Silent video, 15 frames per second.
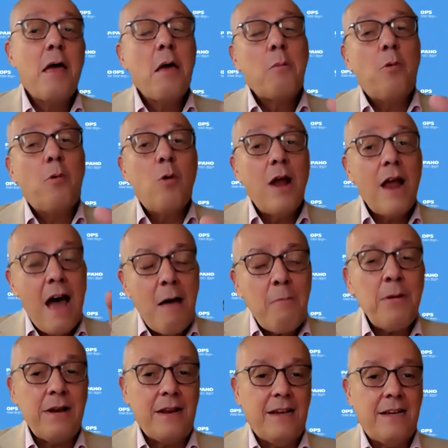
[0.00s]
But what
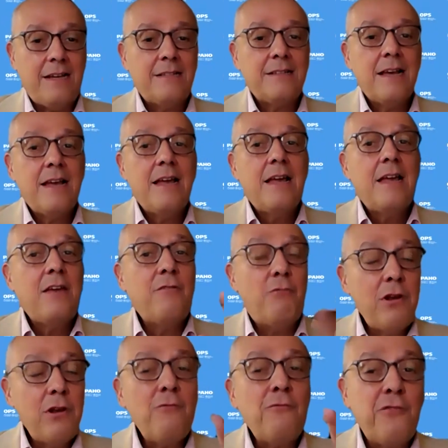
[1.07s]
happened is, if we
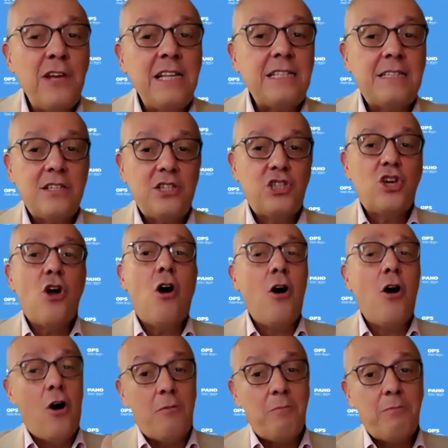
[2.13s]
don't finish the
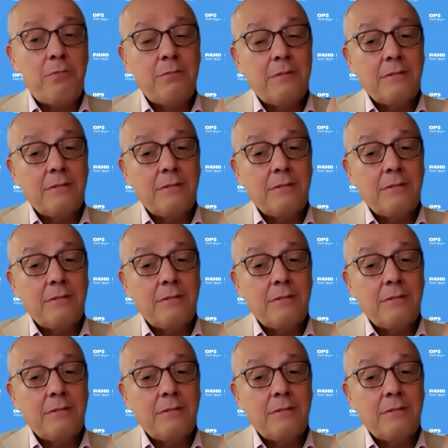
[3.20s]
job